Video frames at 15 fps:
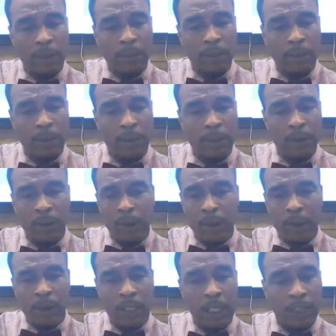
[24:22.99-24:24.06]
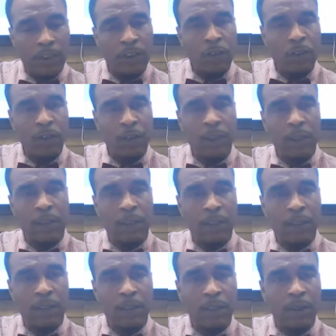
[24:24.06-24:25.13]
So that's to be
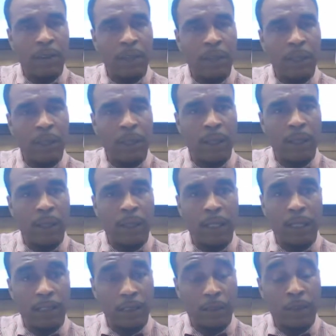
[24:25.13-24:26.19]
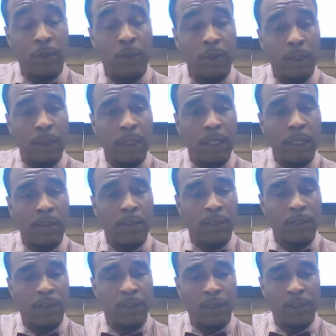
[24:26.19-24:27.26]
continued and to be announced
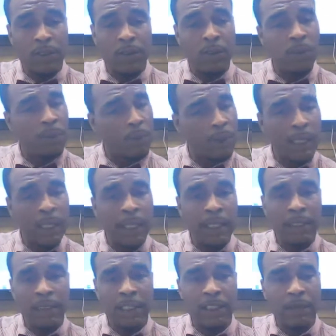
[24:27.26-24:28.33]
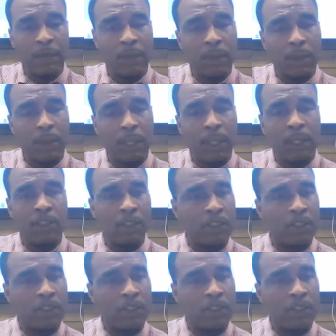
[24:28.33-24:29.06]
here soon. But guys, that's where I'm at.